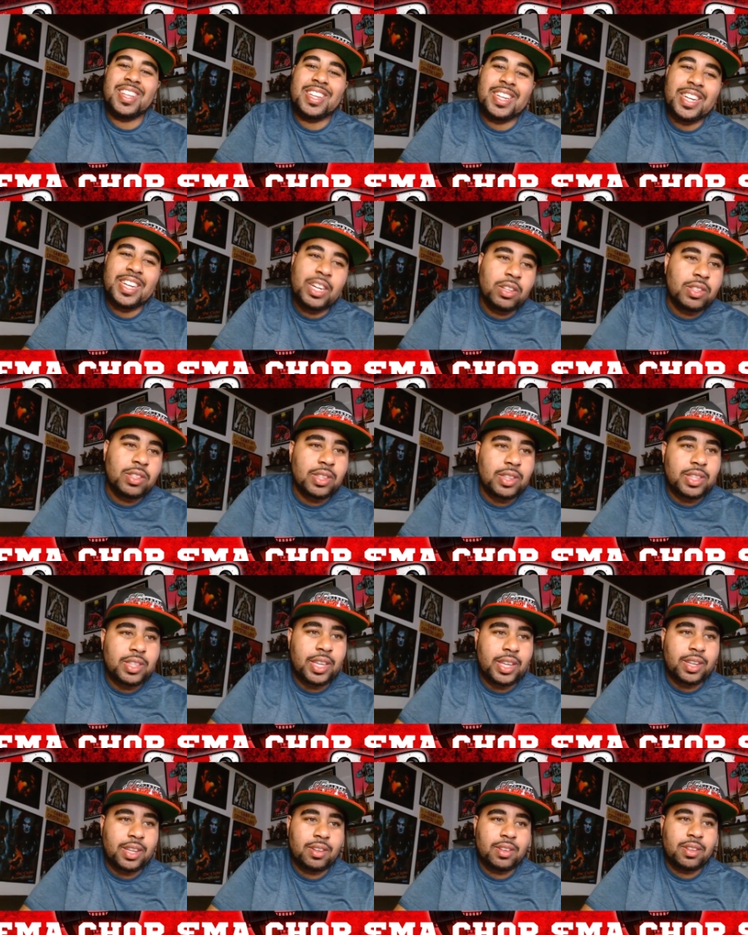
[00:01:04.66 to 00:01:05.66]
here's the
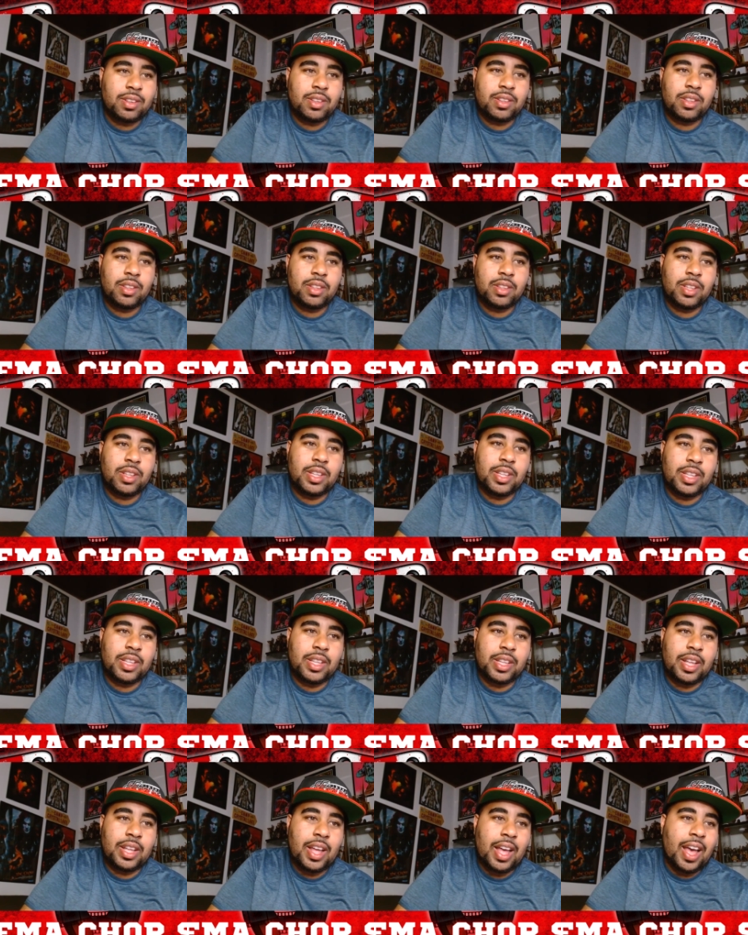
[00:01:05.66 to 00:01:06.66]
thing.
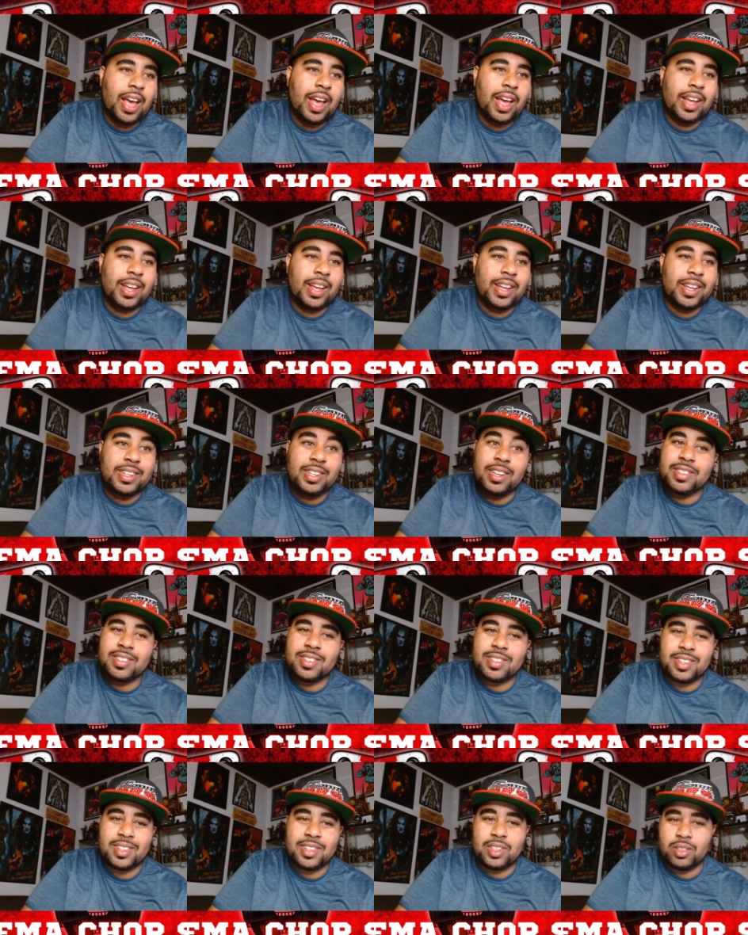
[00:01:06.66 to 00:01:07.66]
It
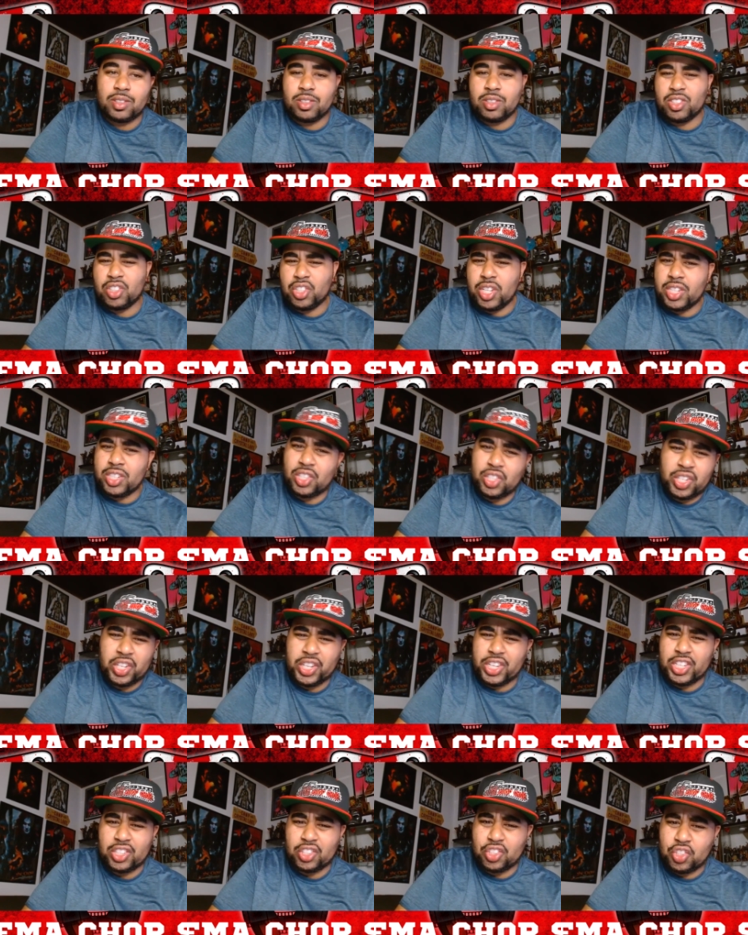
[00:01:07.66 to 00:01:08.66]
does get
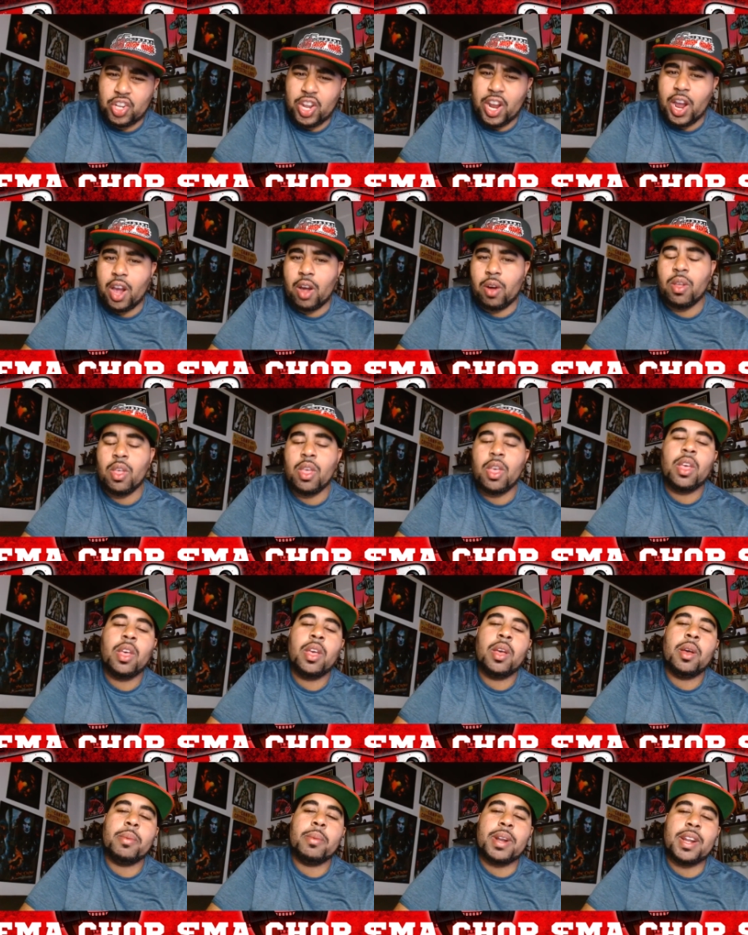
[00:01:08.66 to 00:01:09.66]
tickets now,
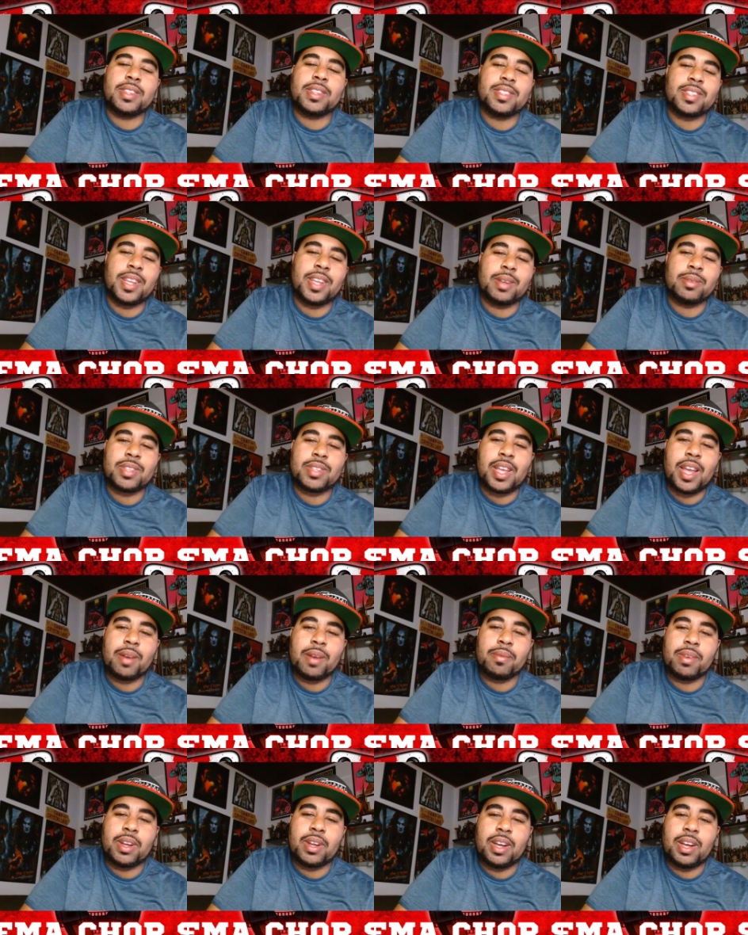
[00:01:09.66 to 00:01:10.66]
but at the same
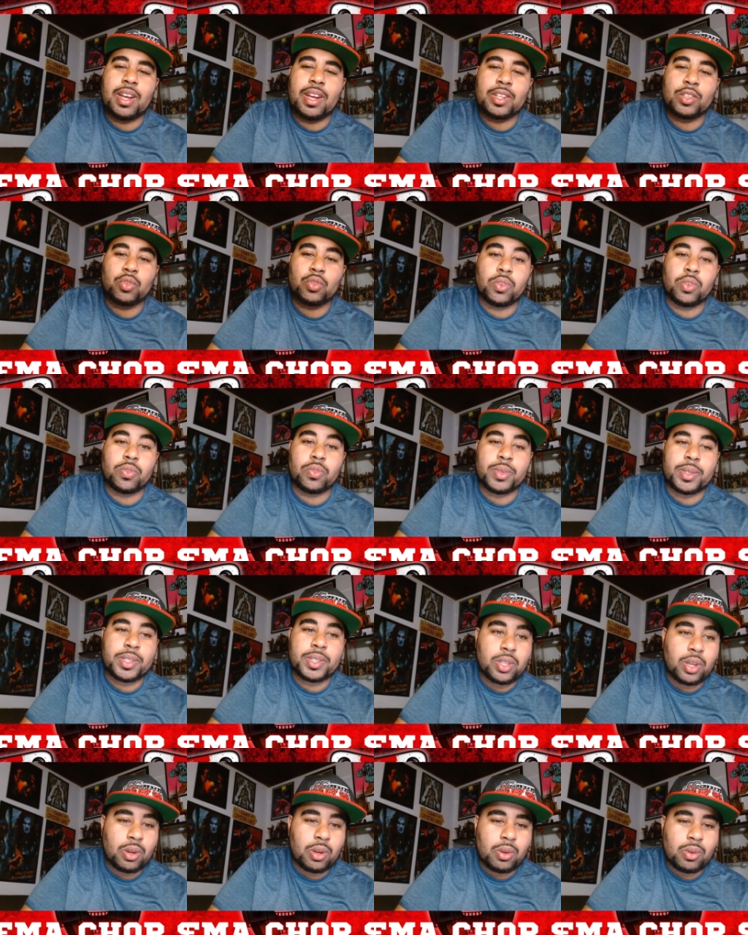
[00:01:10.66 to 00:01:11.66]
time, truthfully
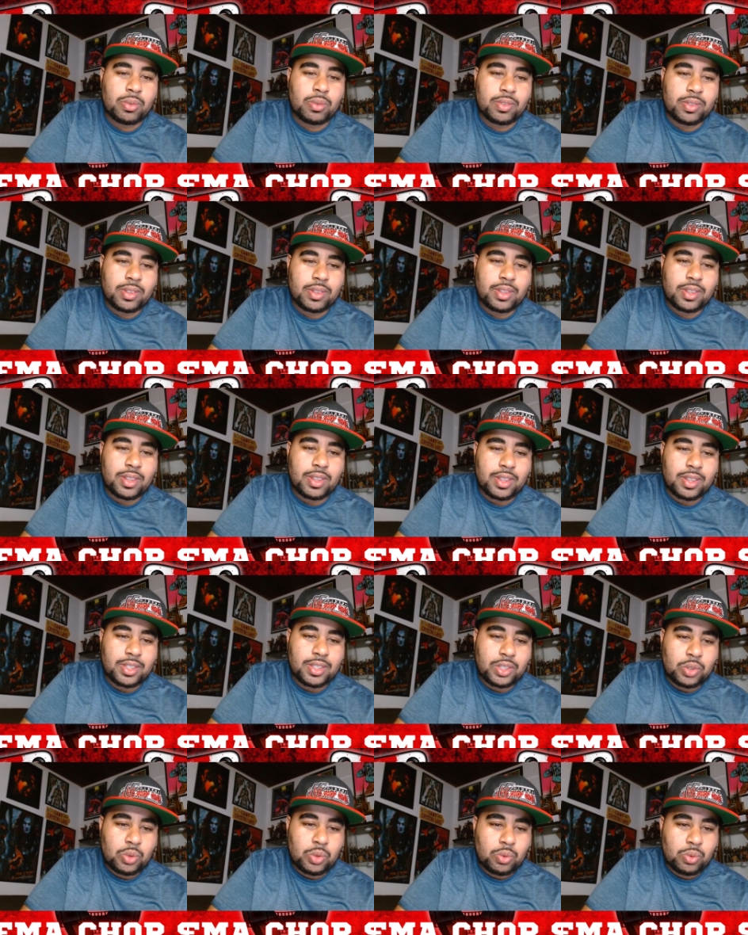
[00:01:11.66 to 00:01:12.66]
told,
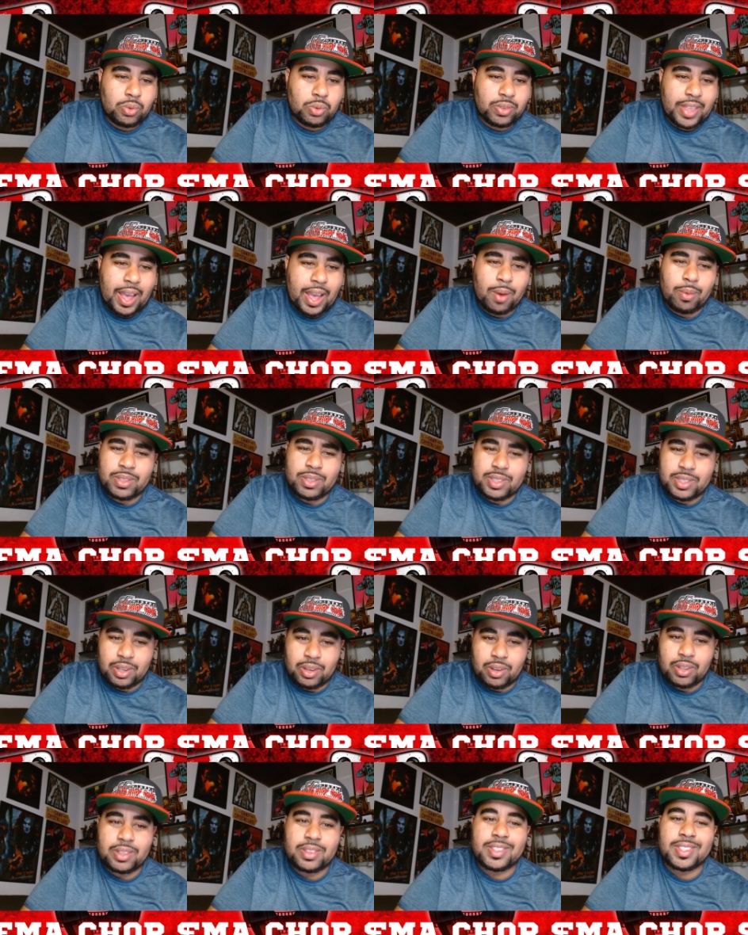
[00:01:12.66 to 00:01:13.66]
that was
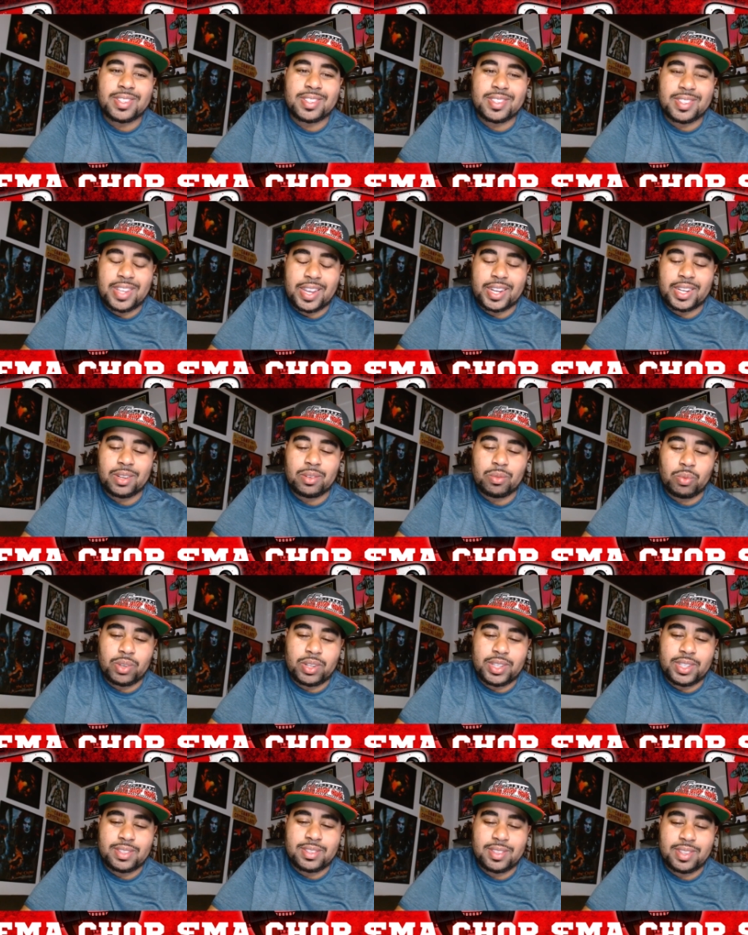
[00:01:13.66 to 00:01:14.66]
the second
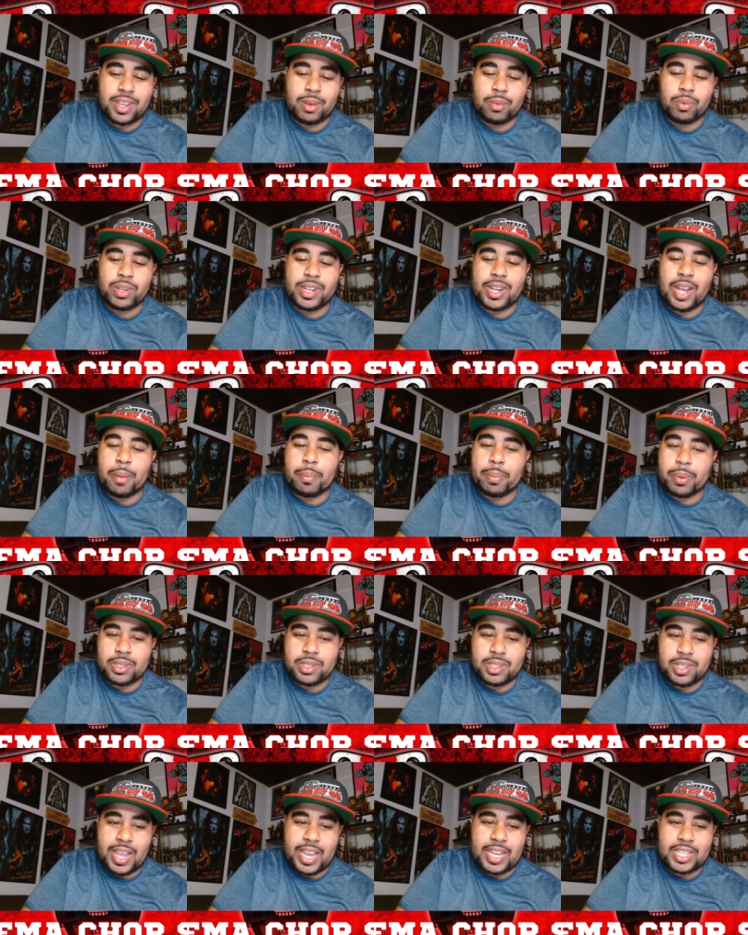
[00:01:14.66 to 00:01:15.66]
release date. When it got
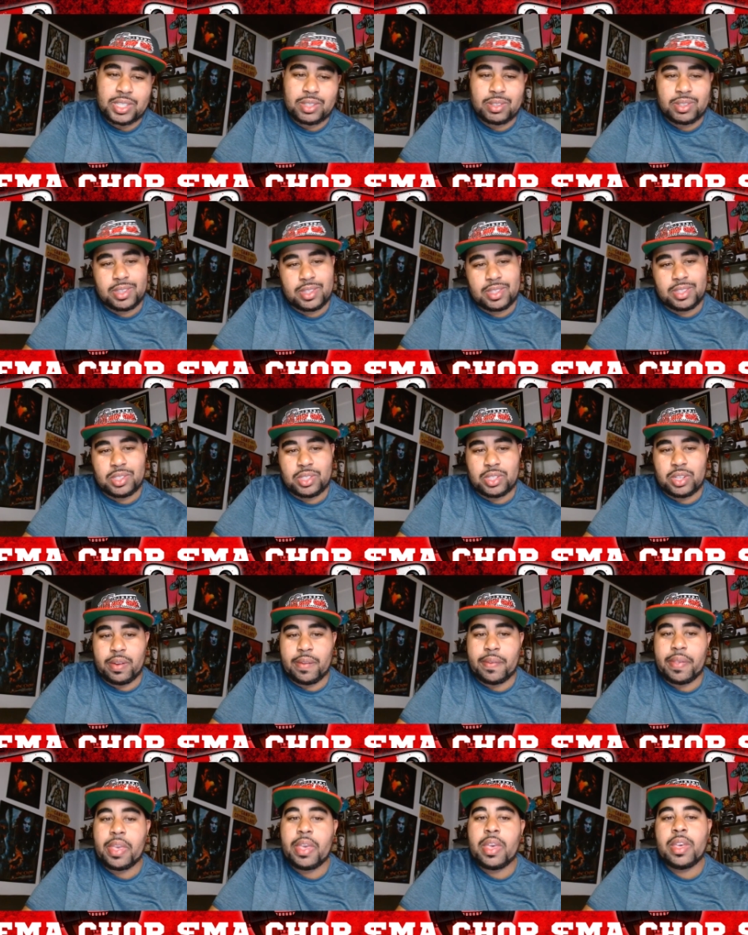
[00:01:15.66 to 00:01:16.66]
pushed last year to this year,